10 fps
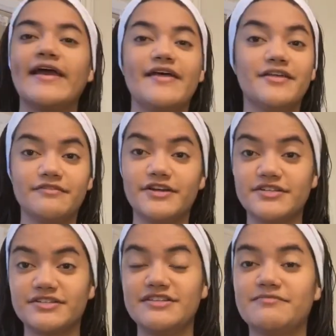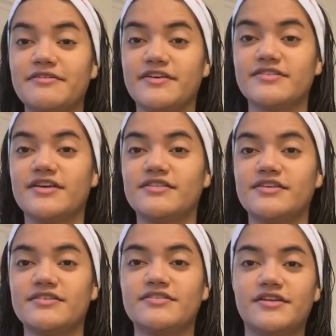And then if I just leave my face like
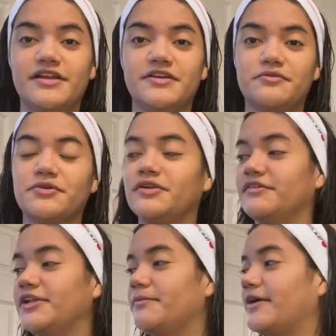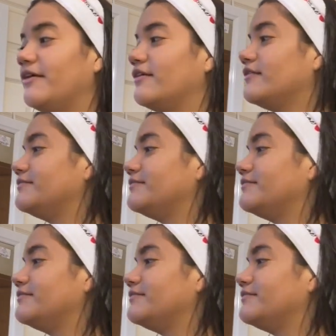this, then I look really, really pale.